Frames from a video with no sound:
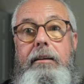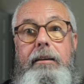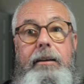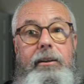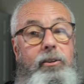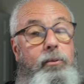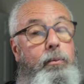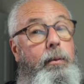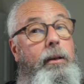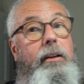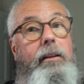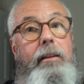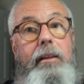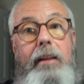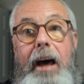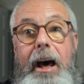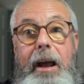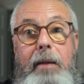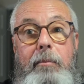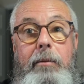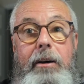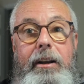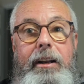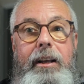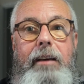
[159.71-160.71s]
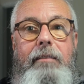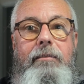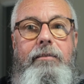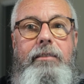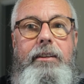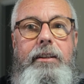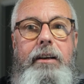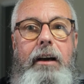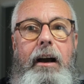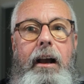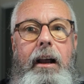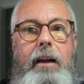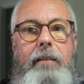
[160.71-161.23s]
I spend a lot of money on
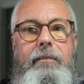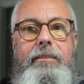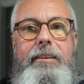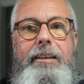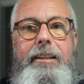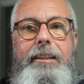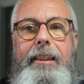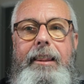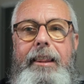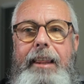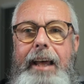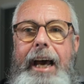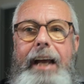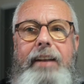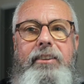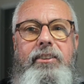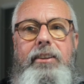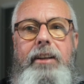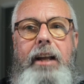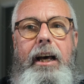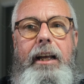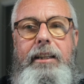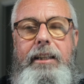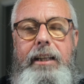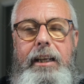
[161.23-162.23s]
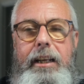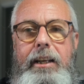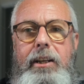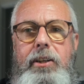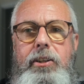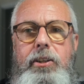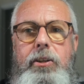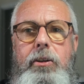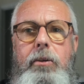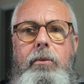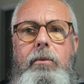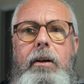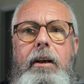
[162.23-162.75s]
photography. That's not the
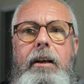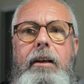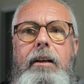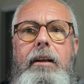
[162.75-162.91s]
issue.